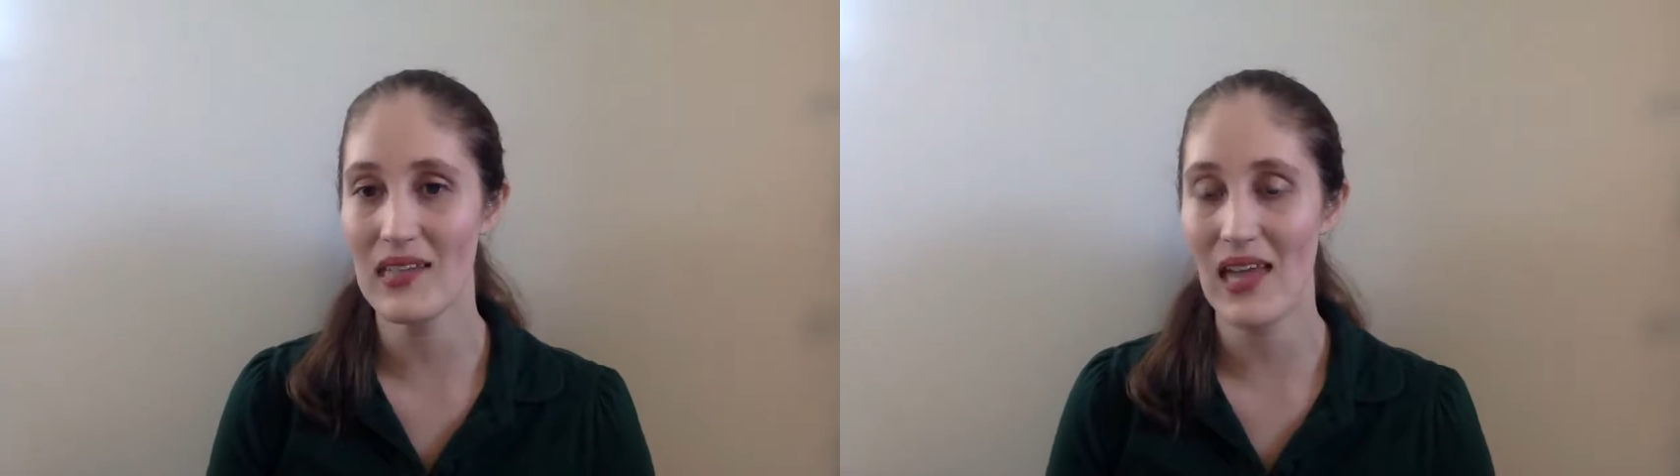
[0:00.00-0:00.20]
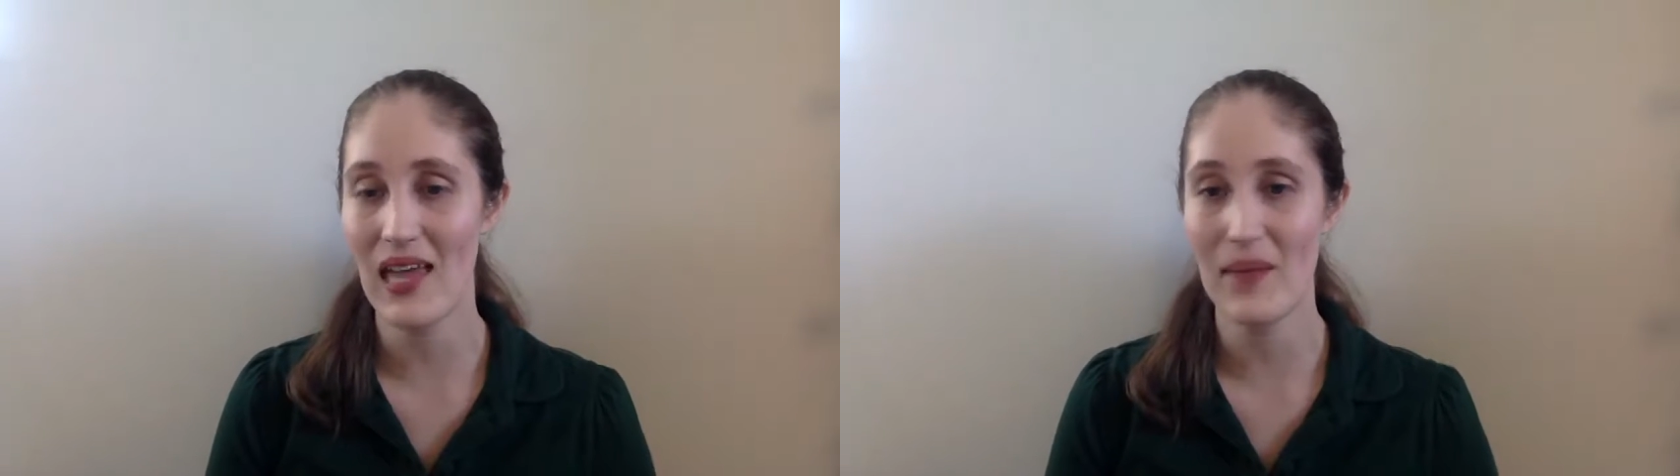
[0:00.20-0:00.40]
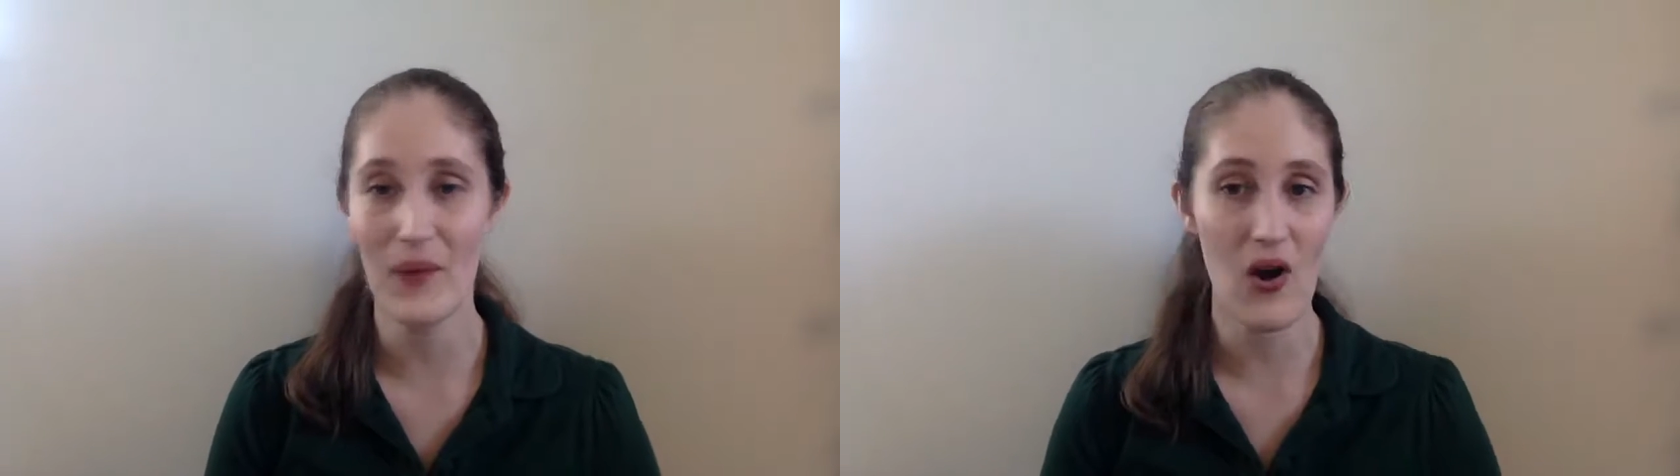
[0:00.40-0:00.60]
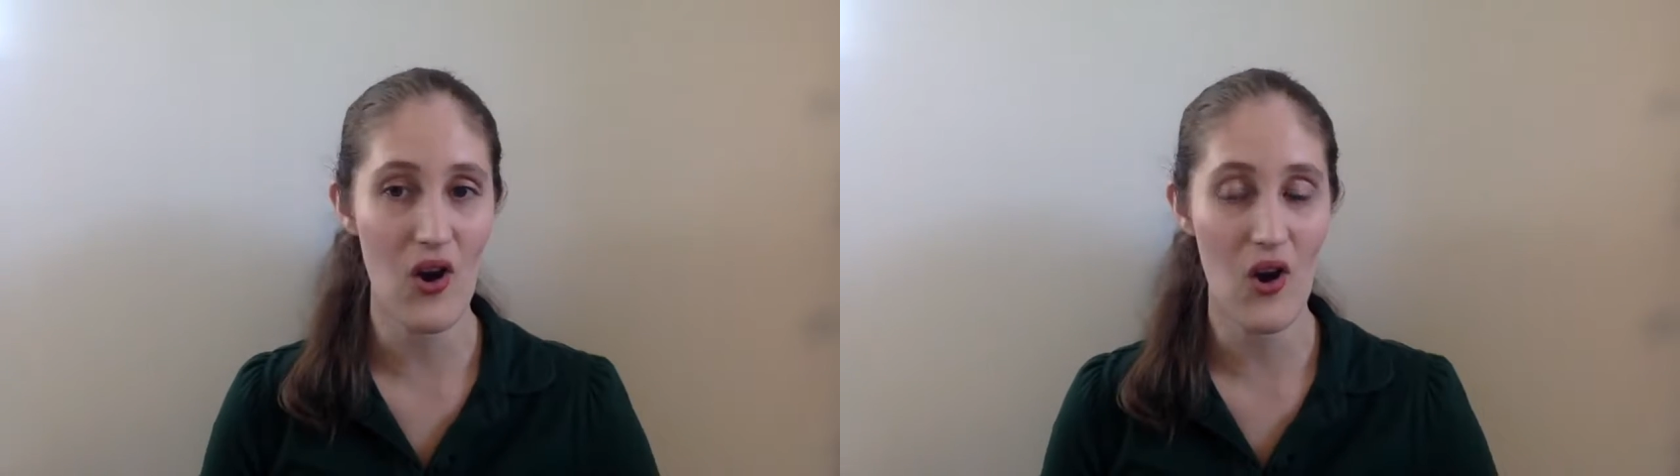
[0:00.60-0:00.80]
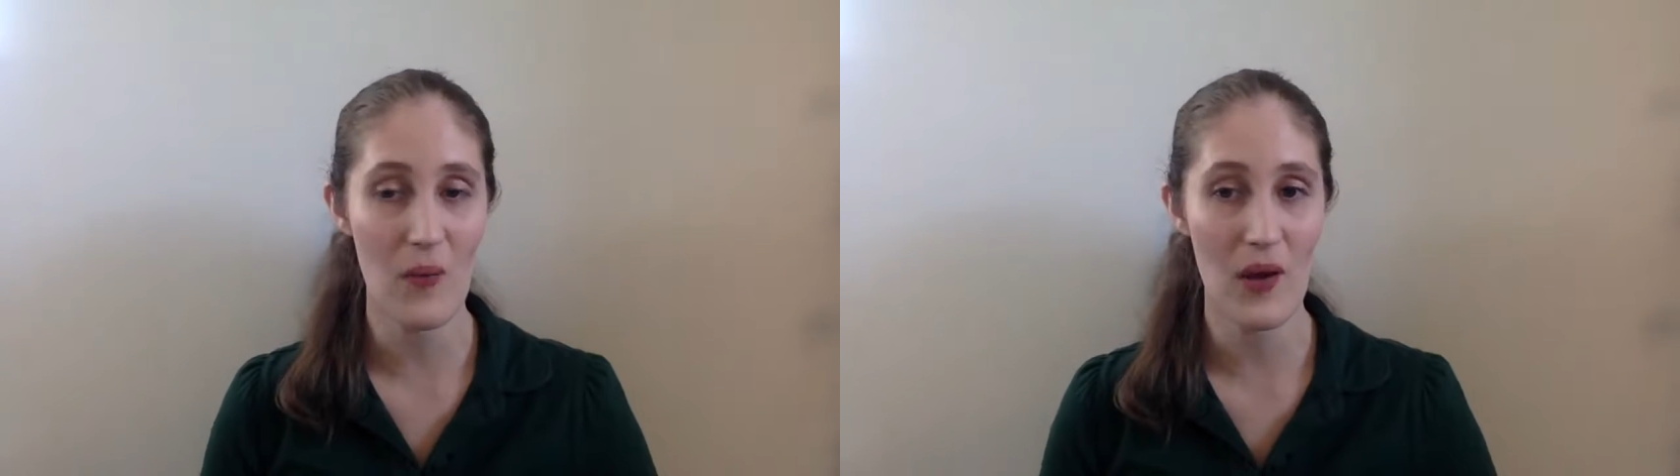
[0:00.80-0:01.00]
a
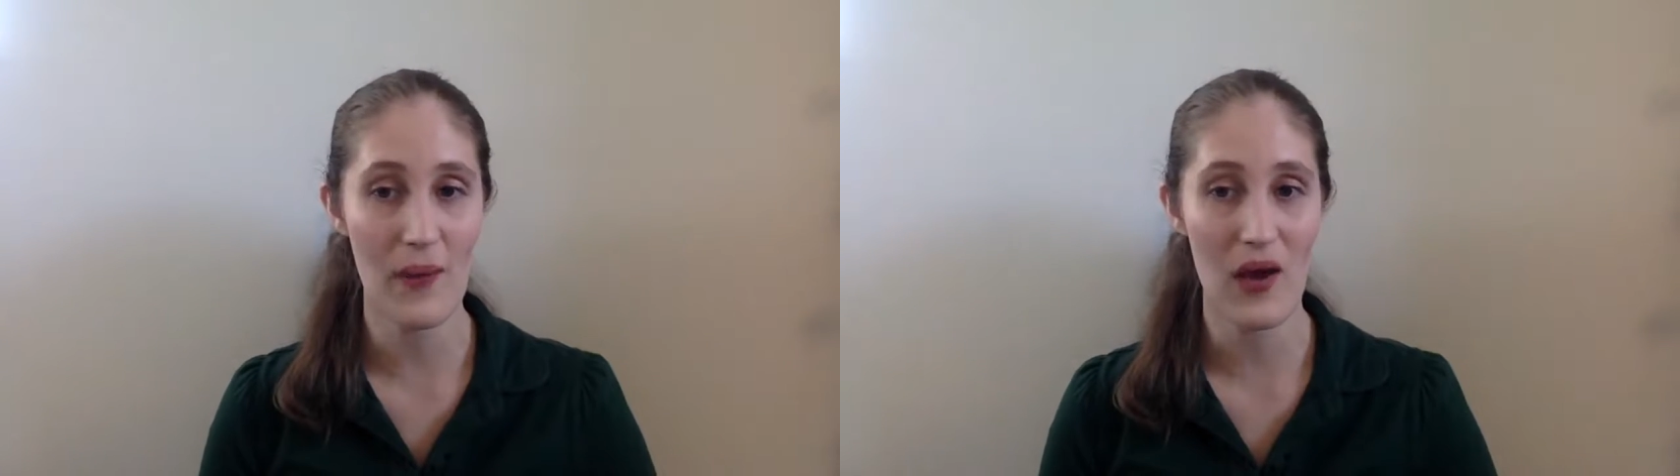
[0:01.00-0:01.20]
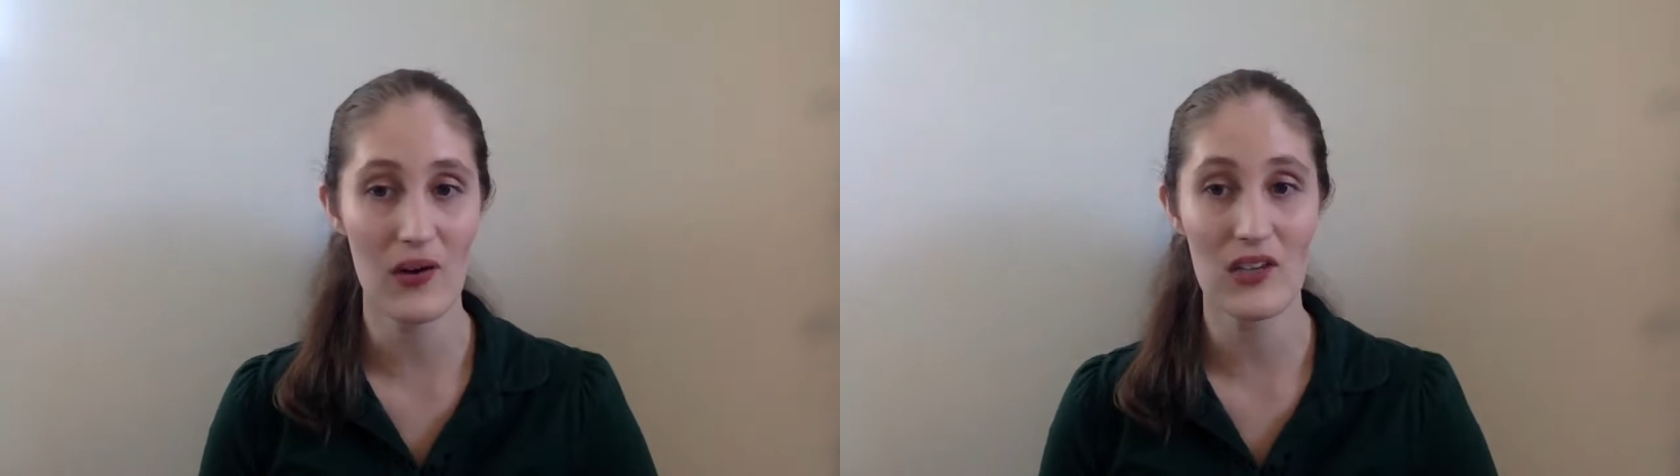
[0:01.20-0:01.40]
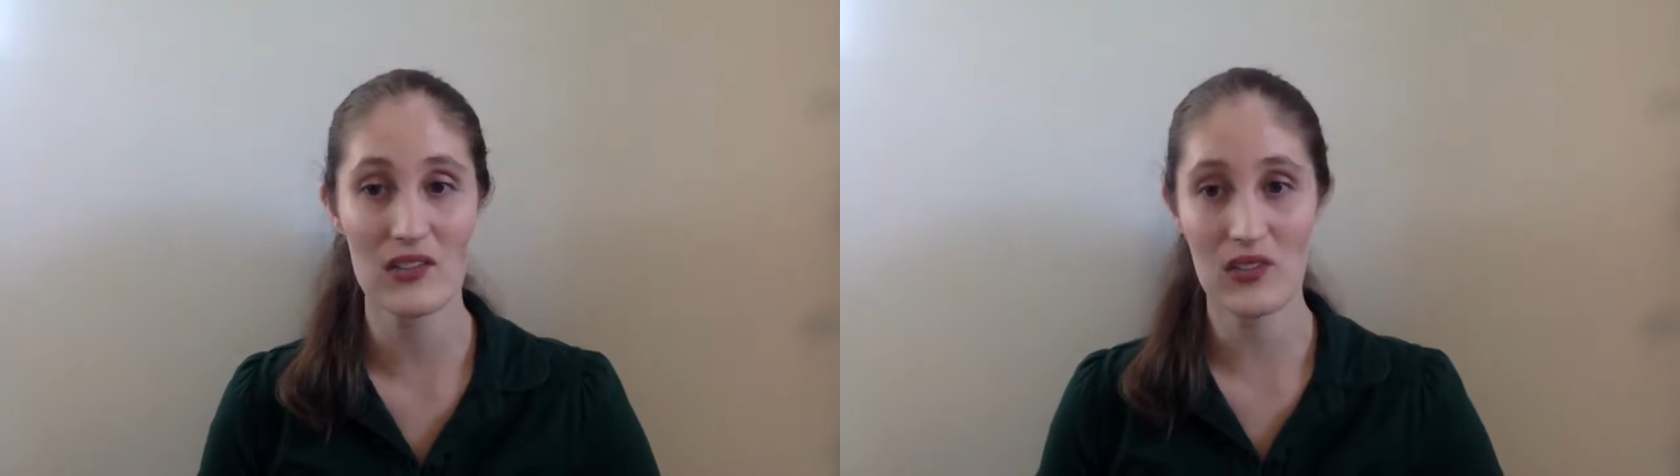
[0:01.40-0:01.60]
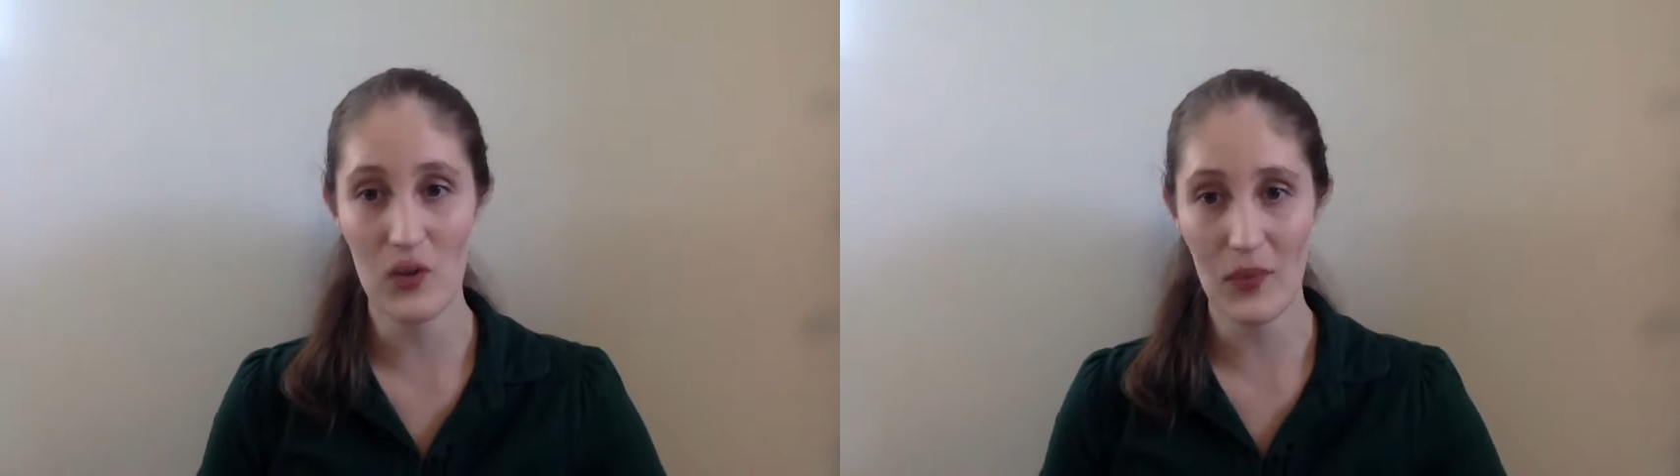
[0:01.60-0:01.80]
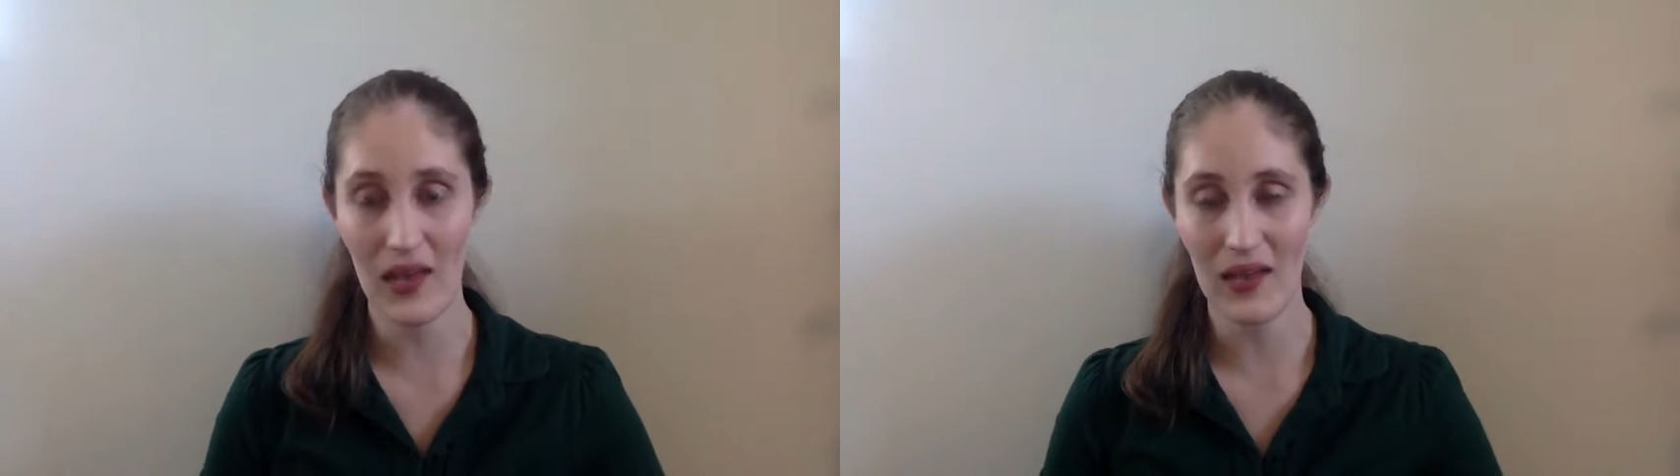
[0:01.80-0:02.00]
poem about a
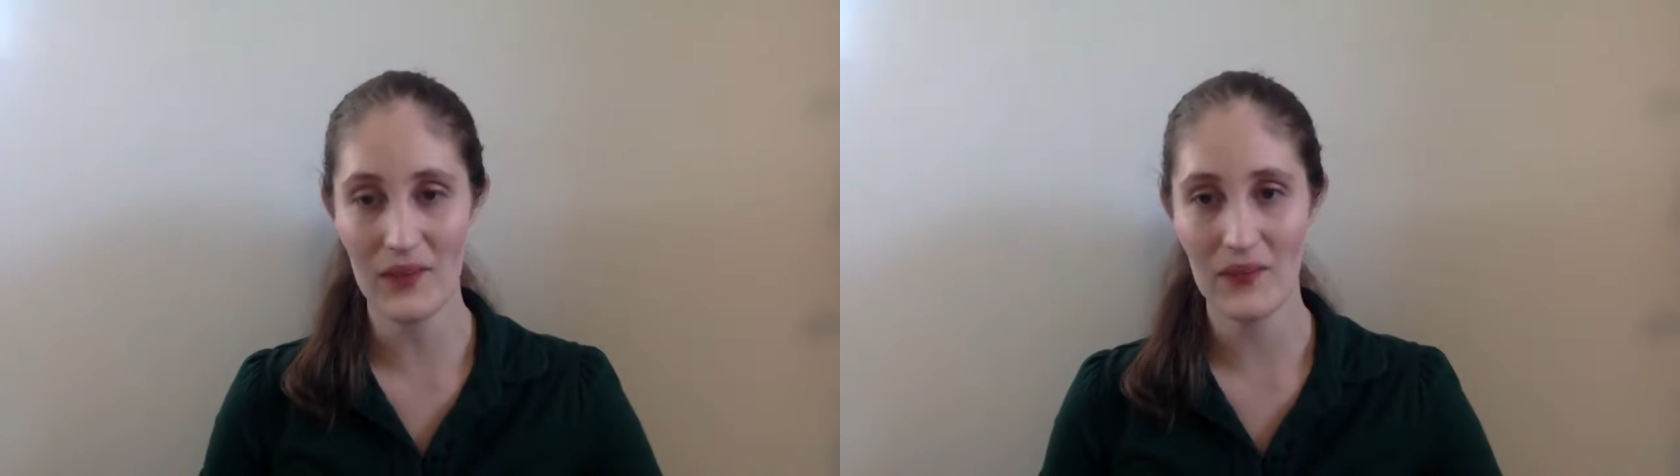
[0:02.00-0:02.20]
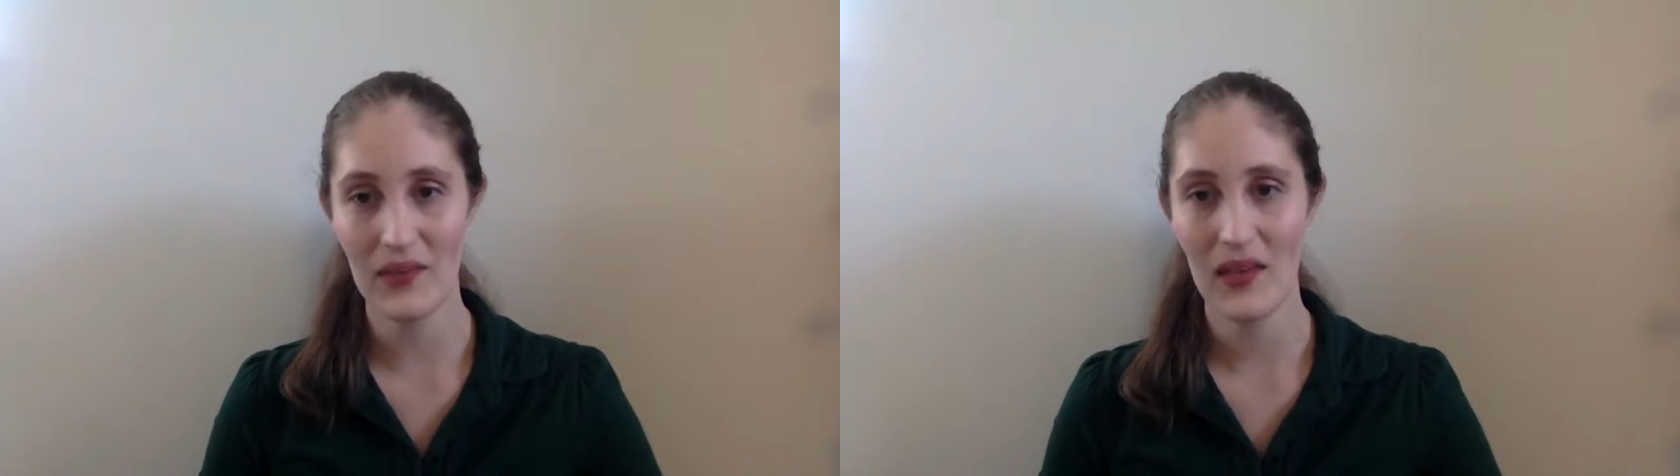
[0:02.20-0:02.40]
snowman,